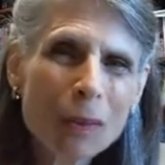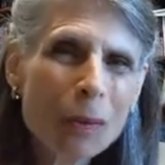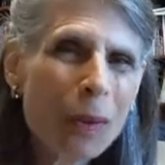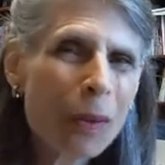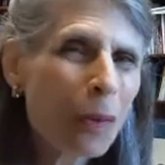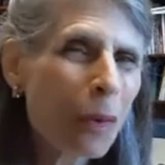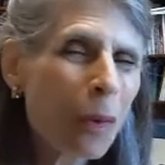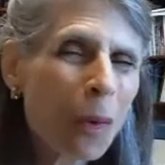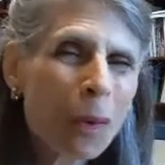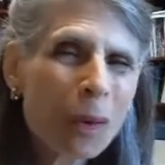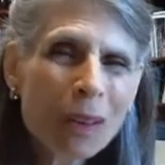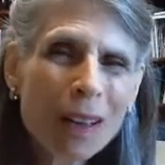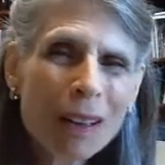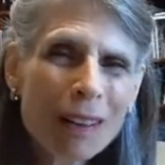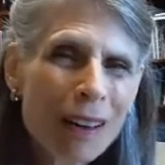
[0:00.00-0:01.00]
with
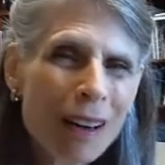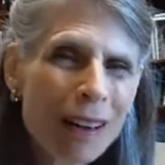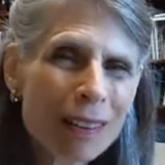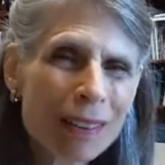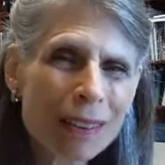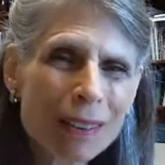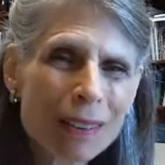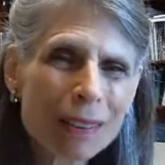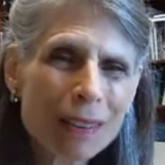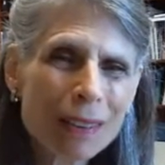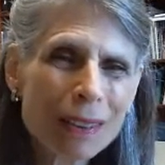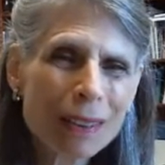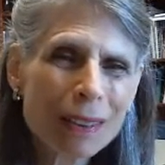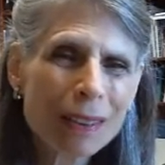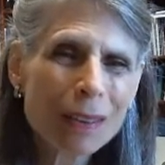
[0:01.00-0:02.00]
all our heart,
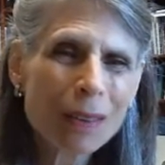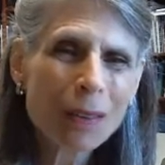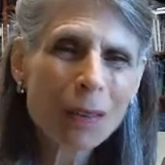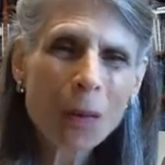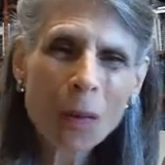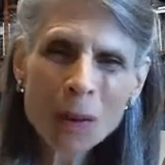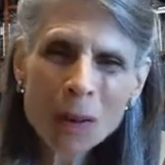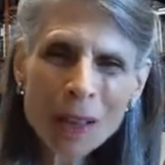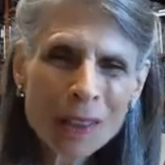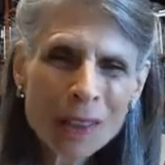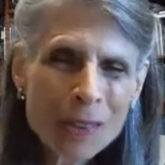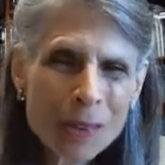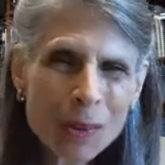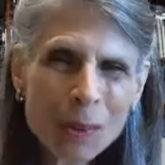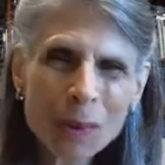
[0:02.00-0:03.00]
all our
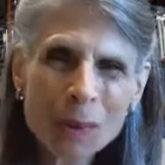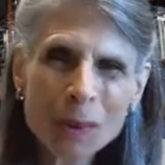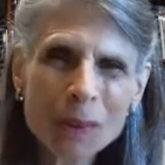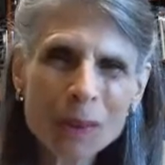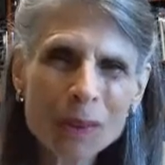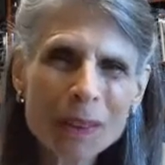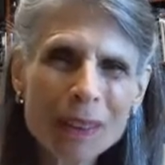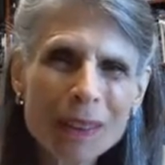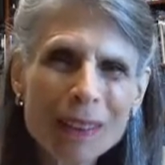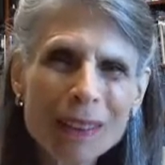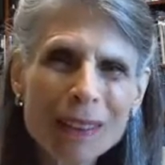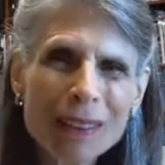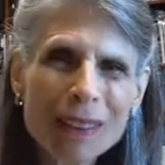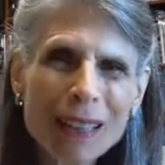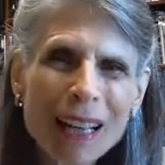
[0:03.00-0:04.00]
soul,
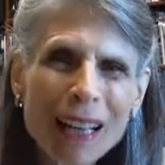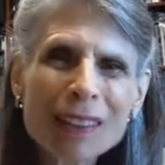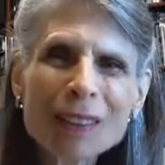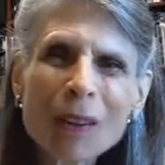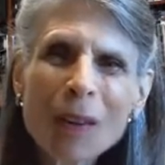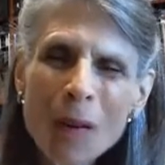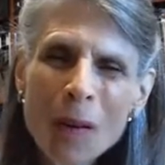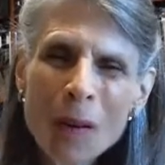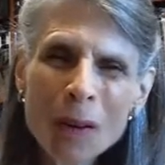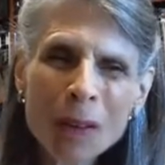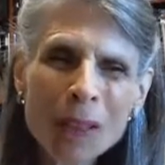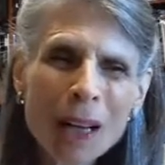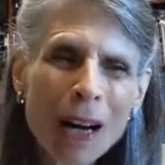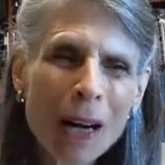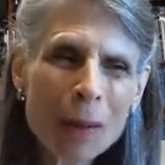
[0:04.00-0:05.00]
and
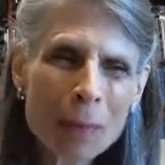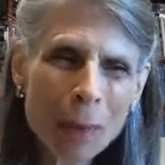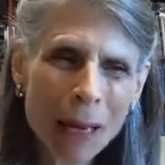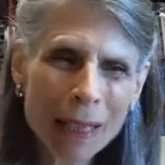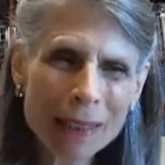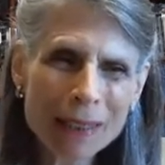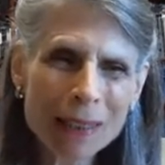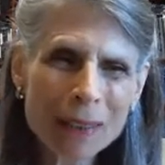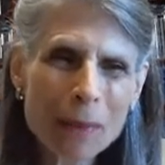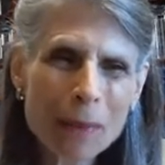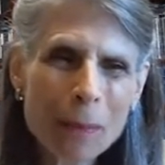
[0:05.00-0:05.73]
all our might.